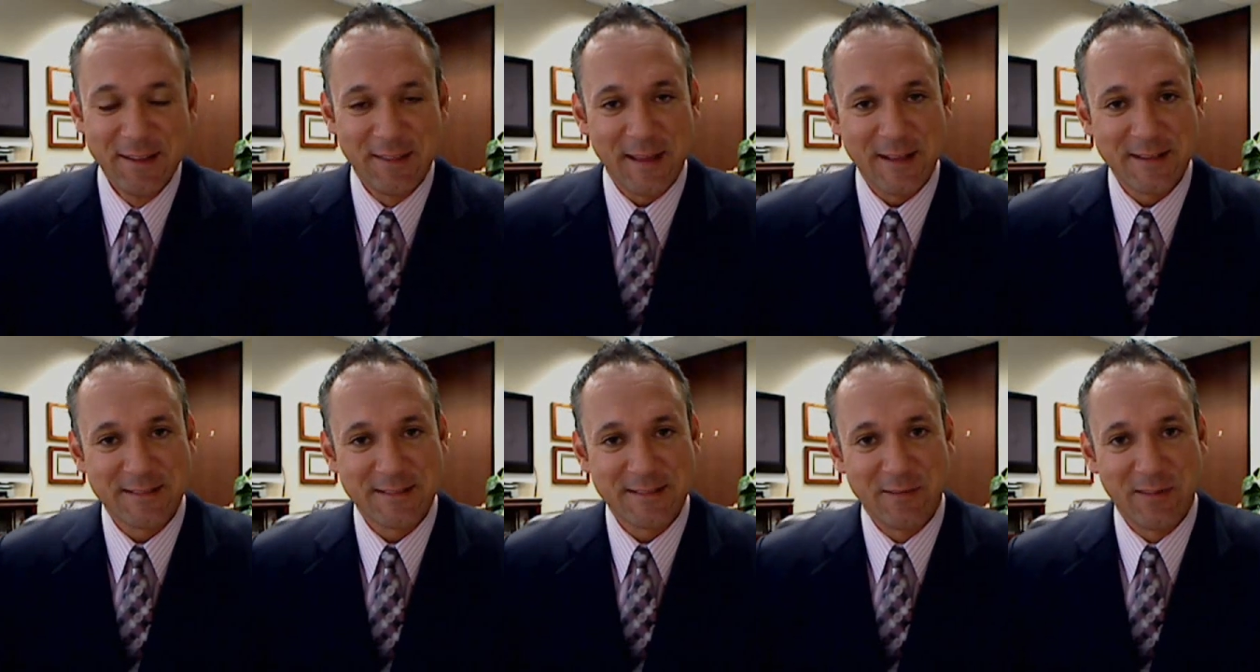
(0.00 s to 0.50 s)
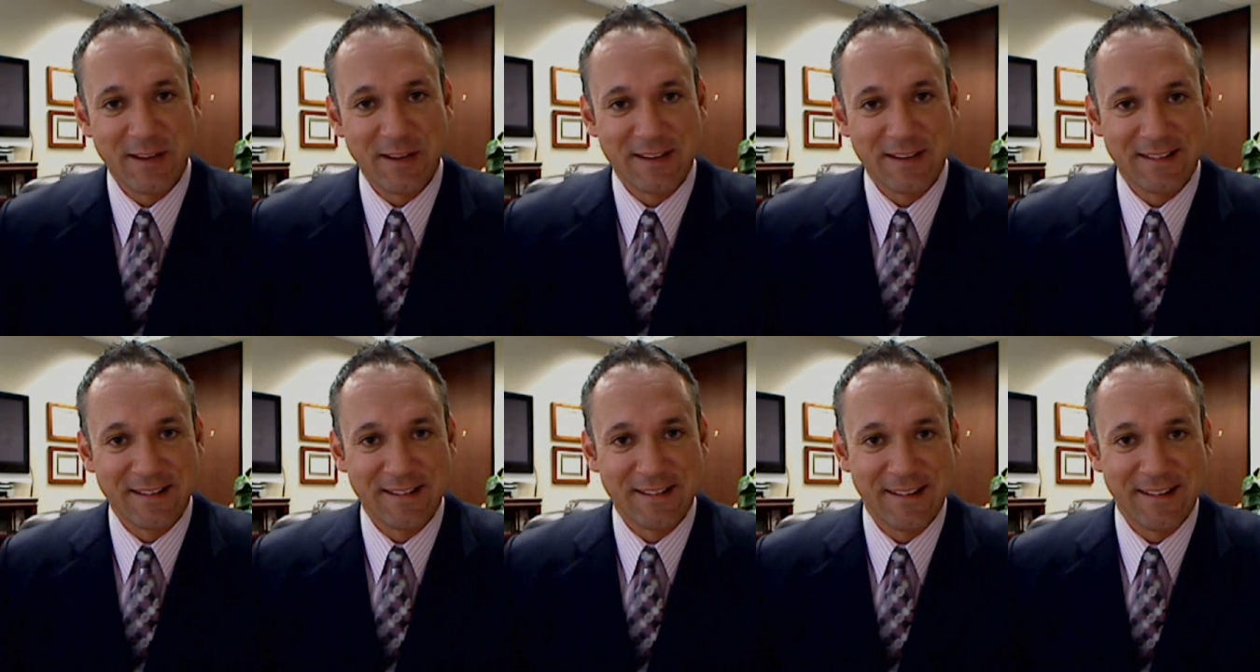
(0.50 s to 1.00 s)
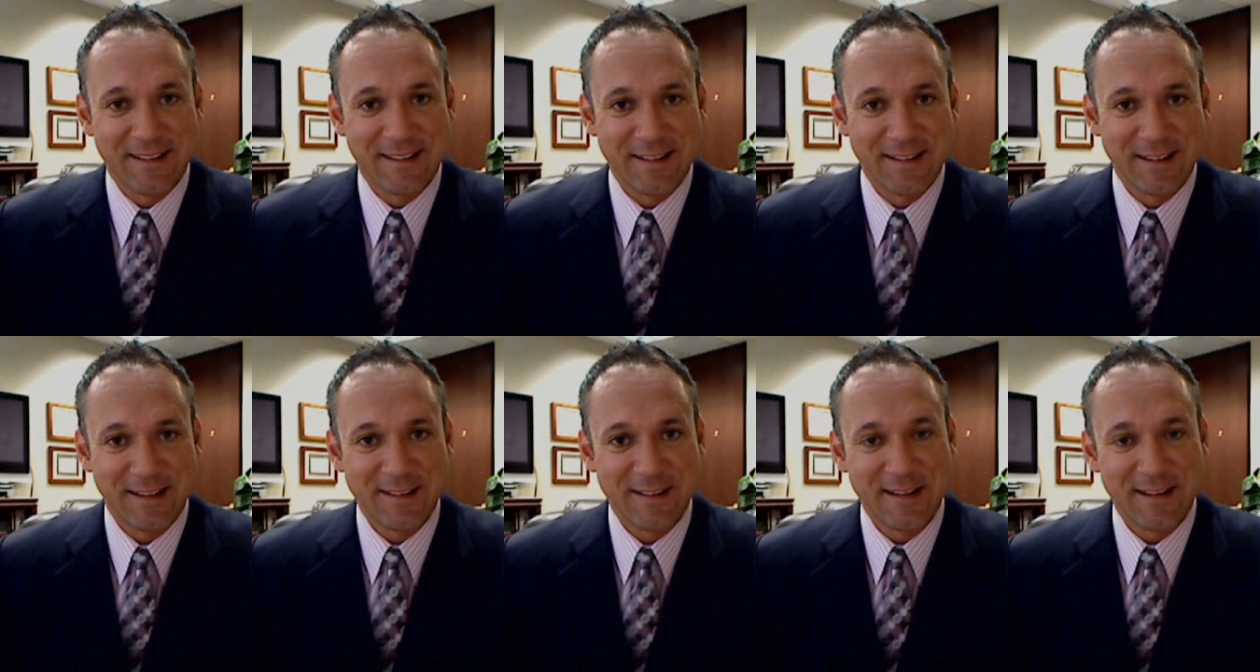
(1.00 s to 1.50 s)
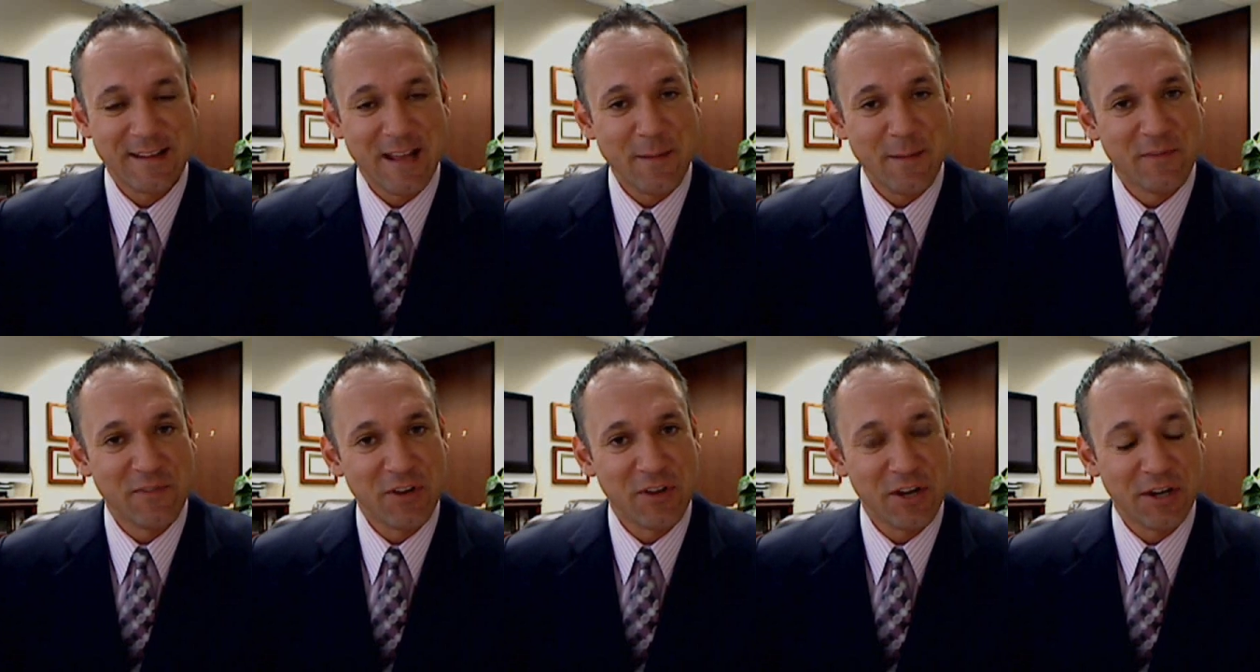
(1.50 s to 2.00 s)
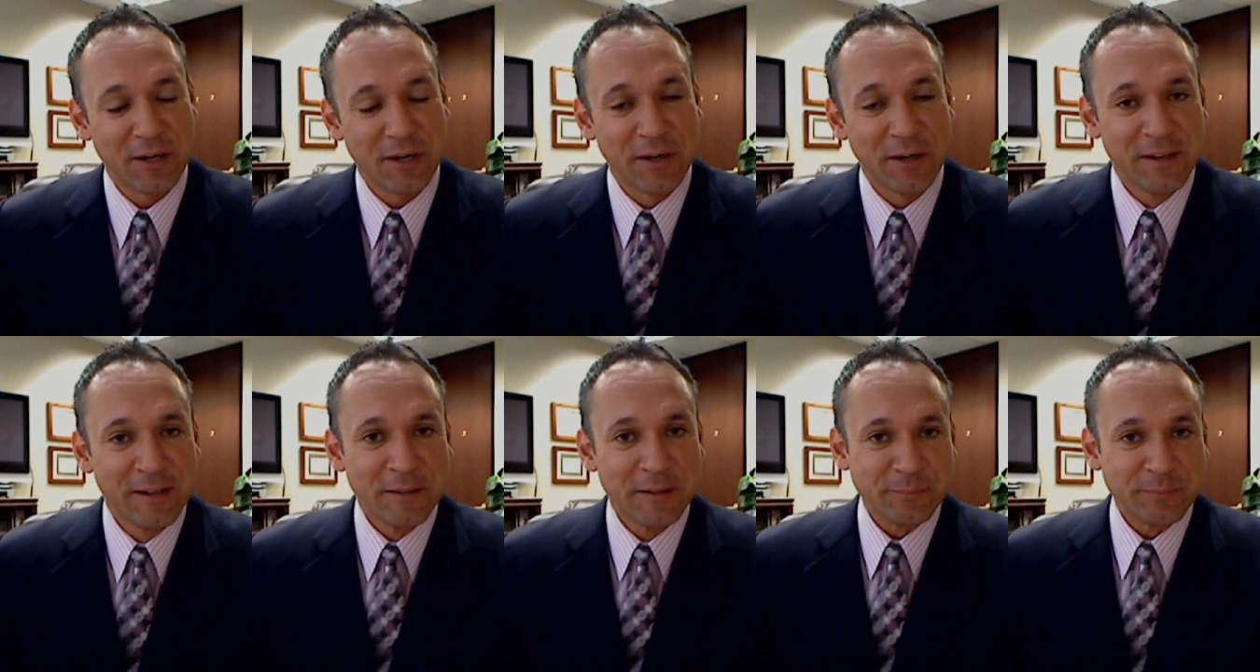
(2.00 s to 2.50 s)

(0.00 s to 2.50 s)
Thanksgiving and that time of year.